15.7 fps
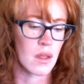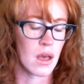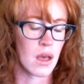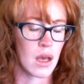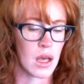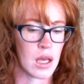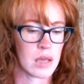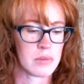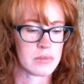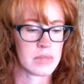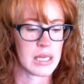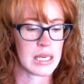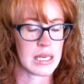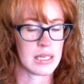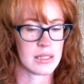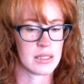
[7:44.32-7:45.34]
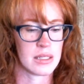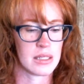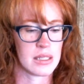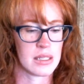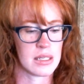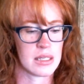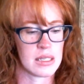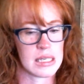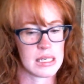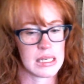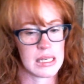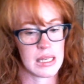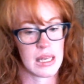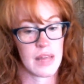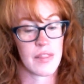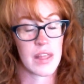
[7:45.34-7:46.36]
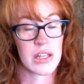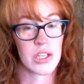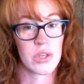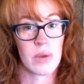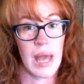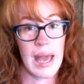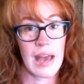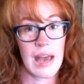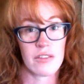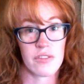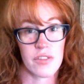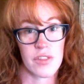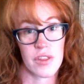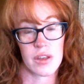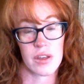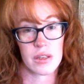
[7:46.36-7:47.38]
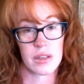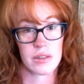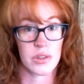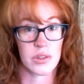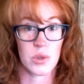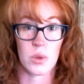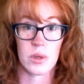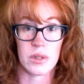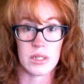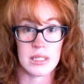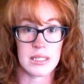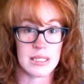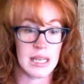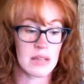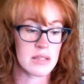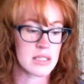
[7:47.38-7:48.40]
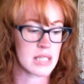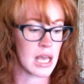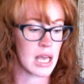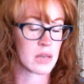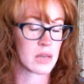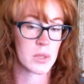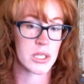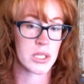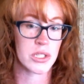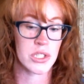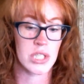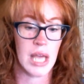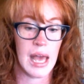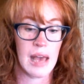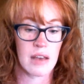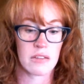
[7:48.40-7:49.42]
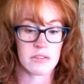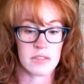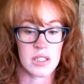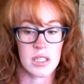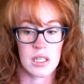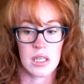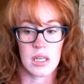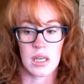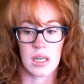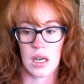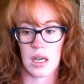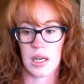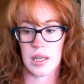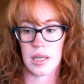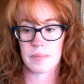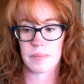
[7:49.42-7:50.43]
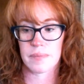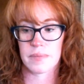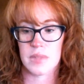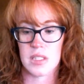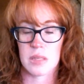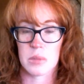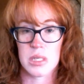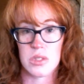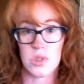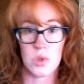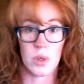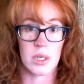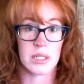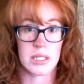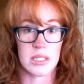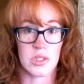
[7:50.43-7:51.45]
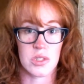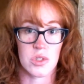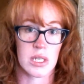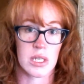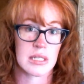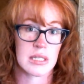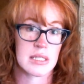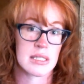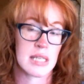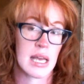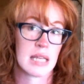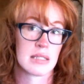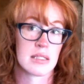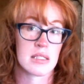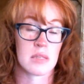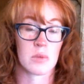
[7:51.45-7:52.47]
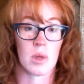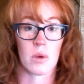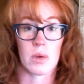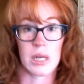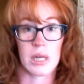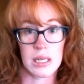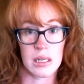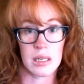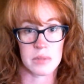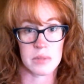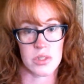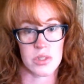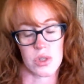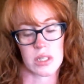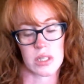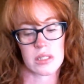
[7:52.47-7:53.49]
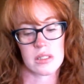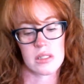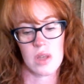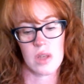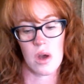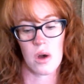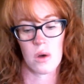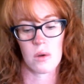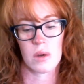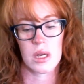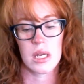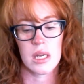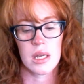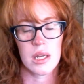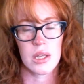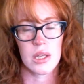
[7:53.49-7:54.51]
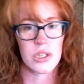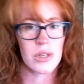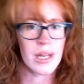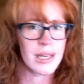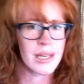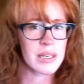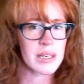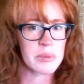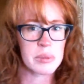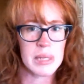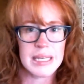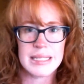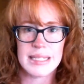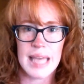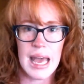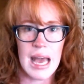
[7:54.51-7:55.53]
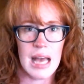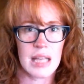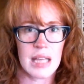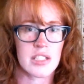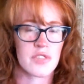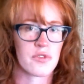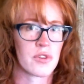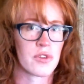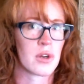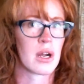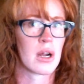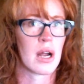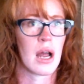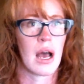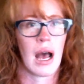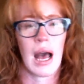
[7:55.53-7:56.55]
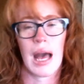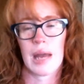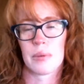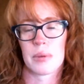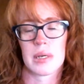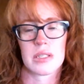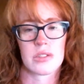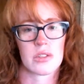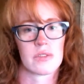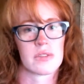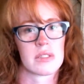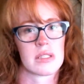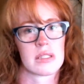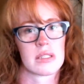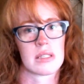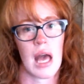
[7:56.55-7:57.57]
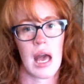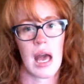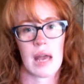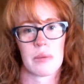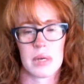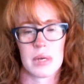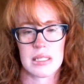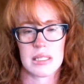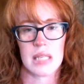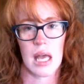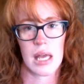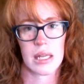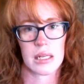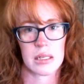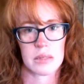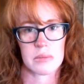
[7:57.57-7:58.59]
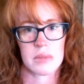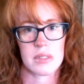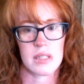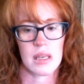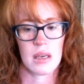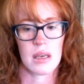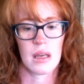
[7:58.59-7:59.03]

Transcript: And then you have the north and the south side, which have some historic districts and some lower income districts. So you're not going to place ads for high price services and high price items